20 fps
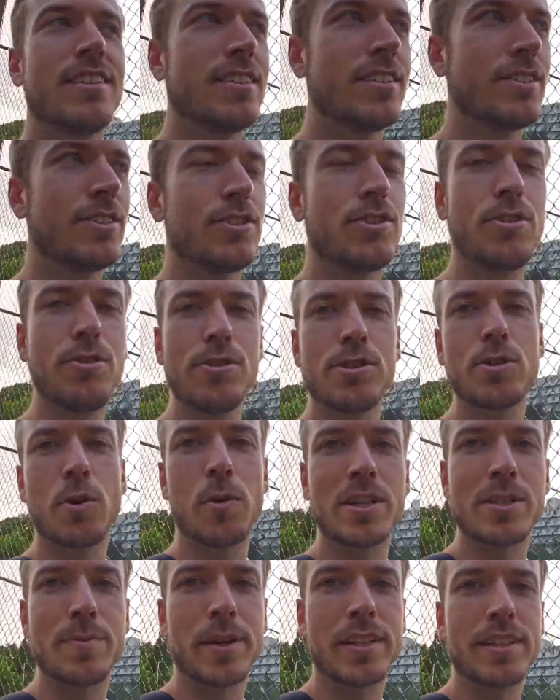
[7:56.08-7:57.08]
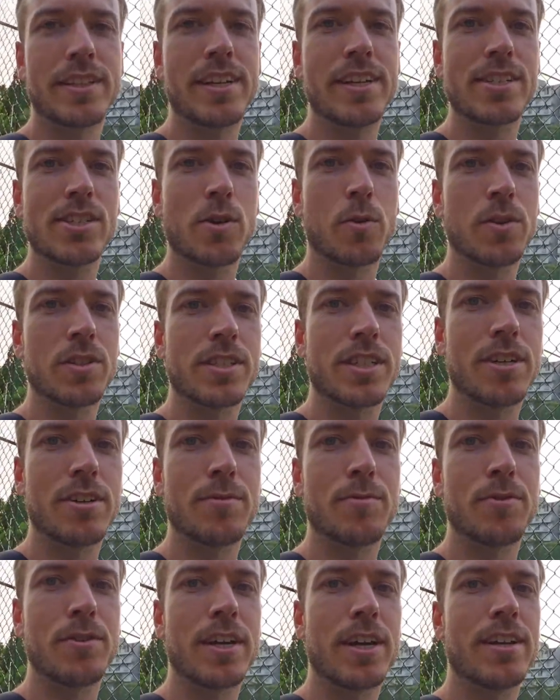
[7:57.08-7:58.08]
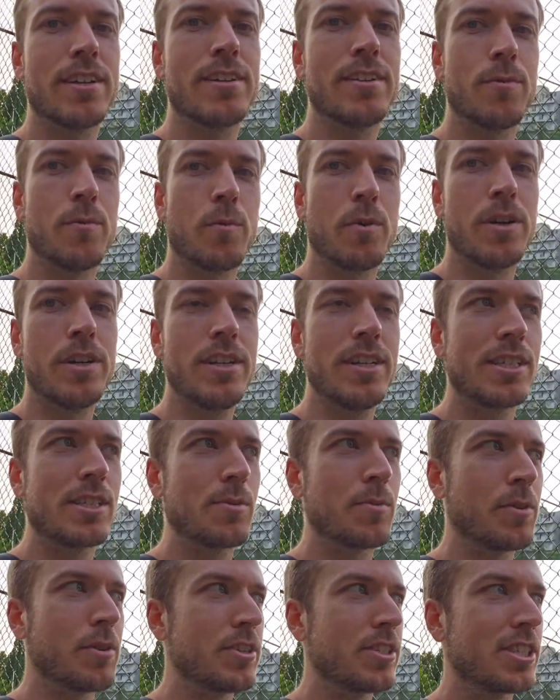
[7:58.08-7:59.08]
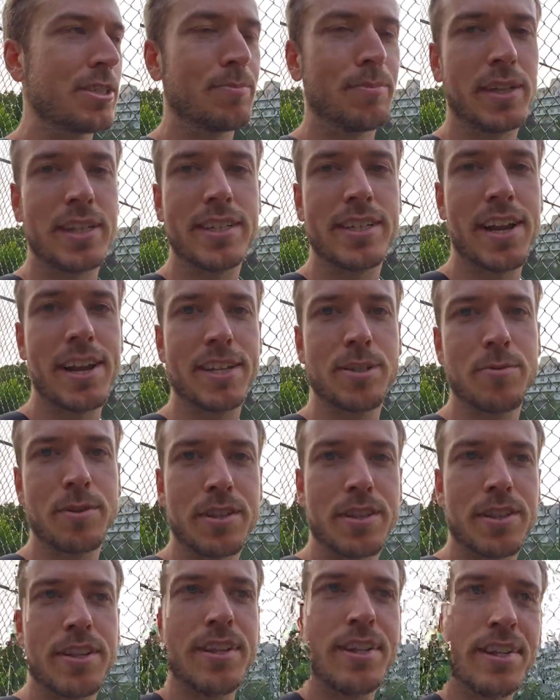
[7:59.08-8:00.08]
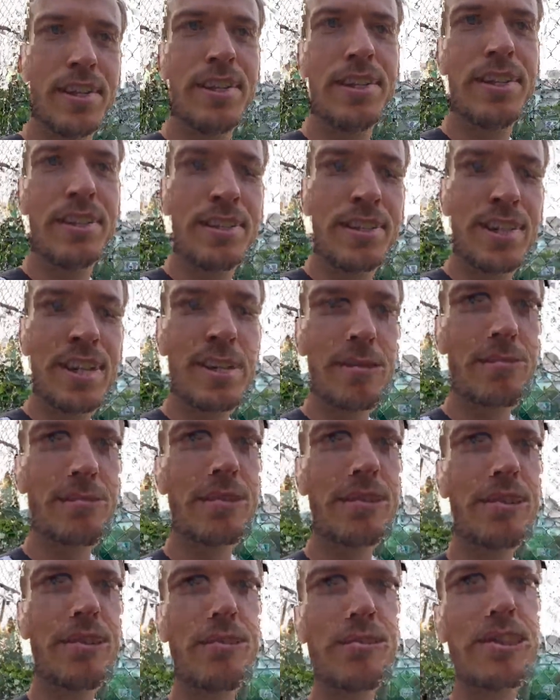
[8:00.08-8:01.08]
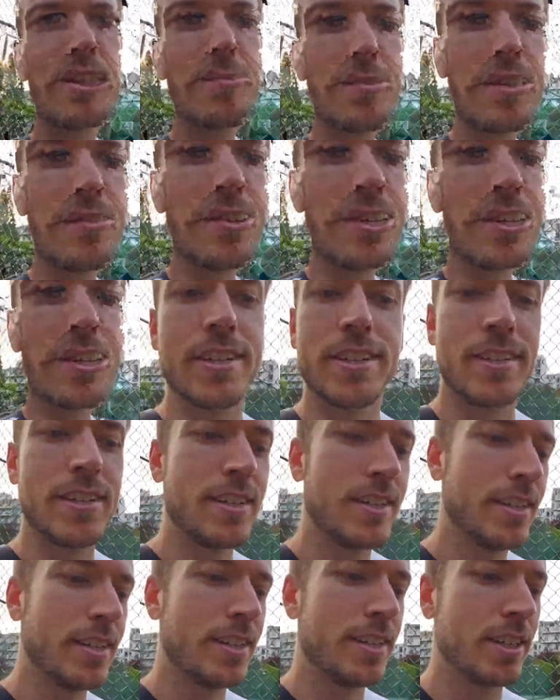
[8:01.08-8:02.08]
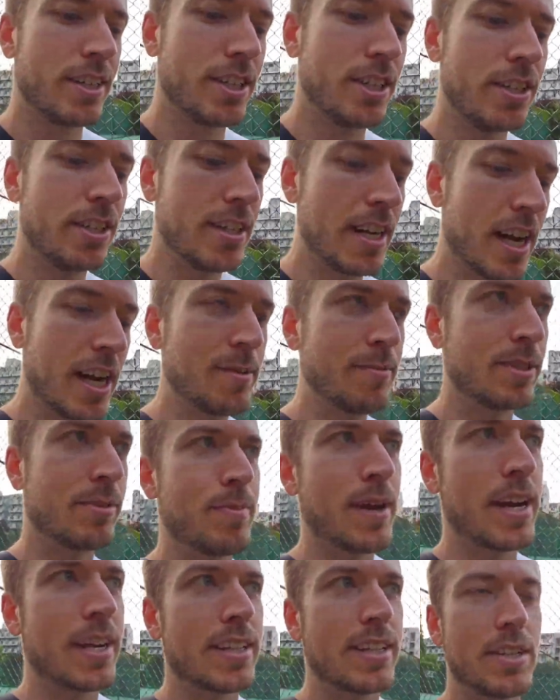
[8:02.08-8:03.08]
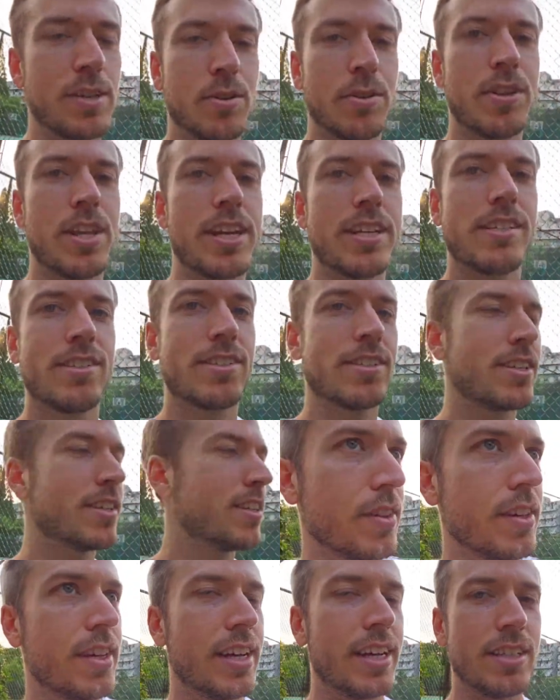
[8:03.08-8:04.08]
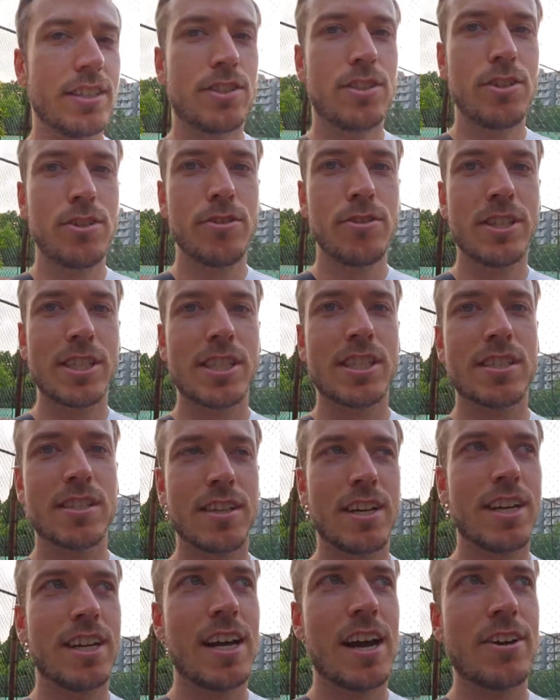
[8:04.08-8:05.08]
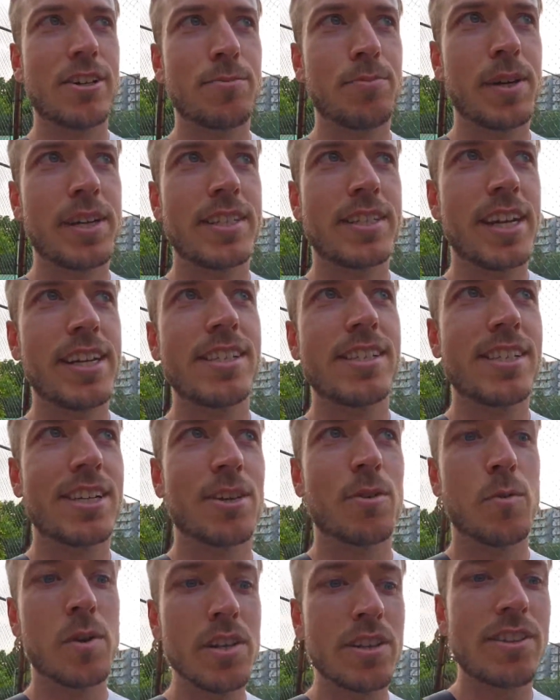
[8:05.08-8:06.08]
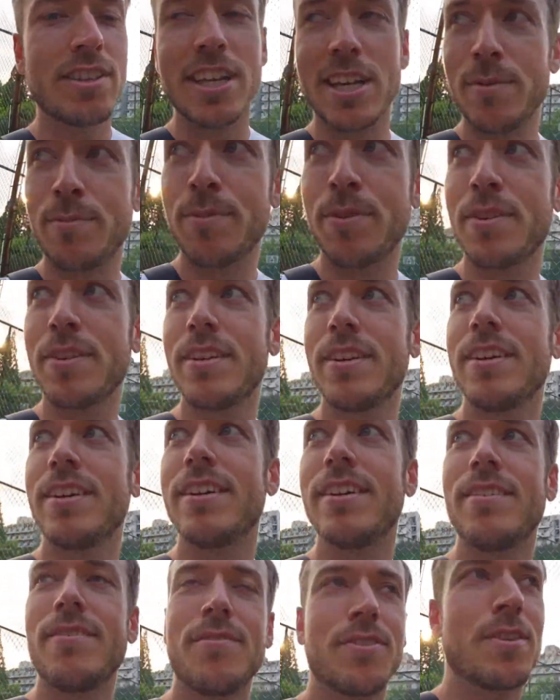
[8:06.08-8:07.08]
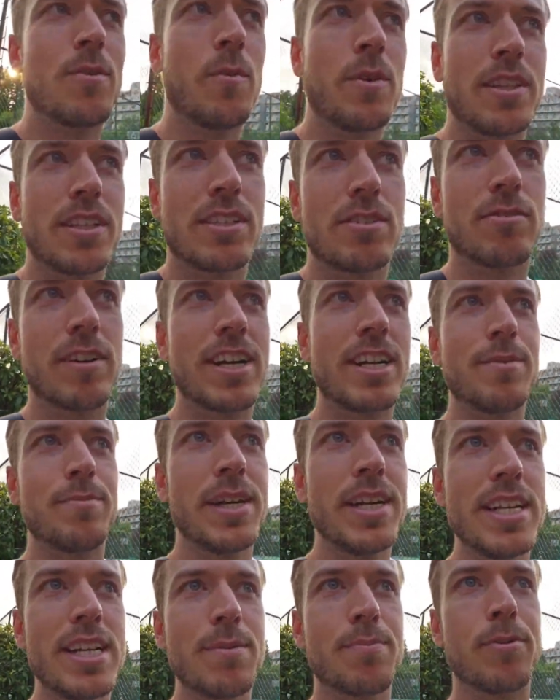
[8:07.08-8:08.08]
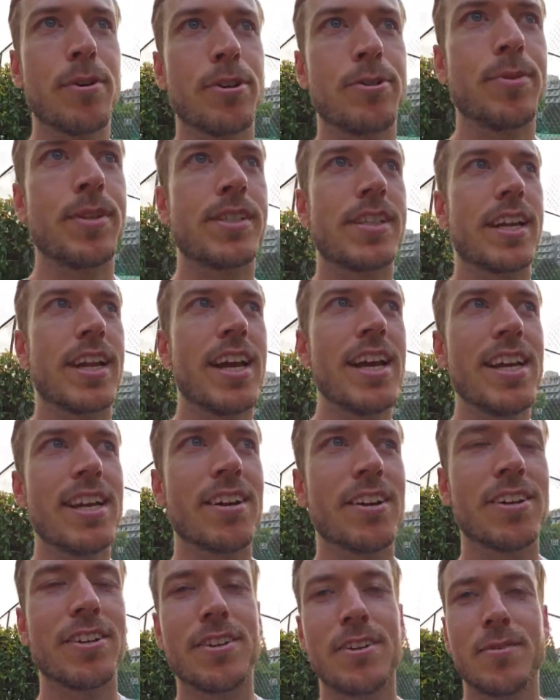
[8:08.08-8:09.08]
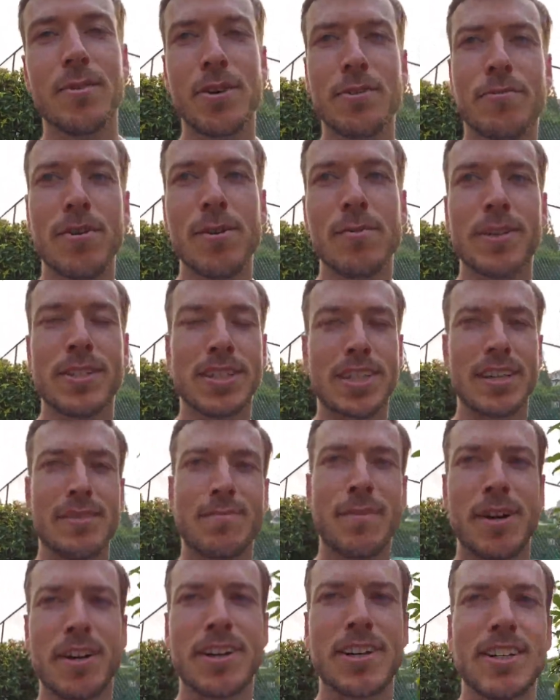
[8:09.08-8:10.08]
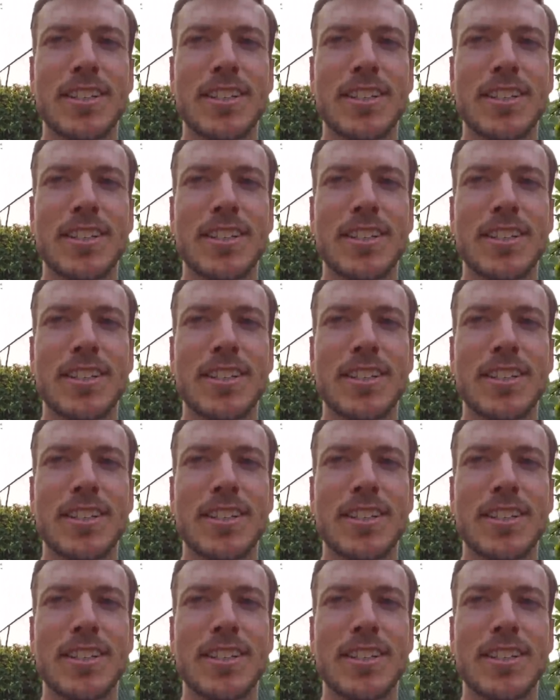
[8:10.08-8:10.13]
Two stories about the tennis courts here in Fudan. One, this is where we used to play tennis with Tip, No Sleep TV. Good times back in the old days. And two, this is I was playing tennis here with Tip when this random lady approached me and said, hey, where are you from? I was like, America?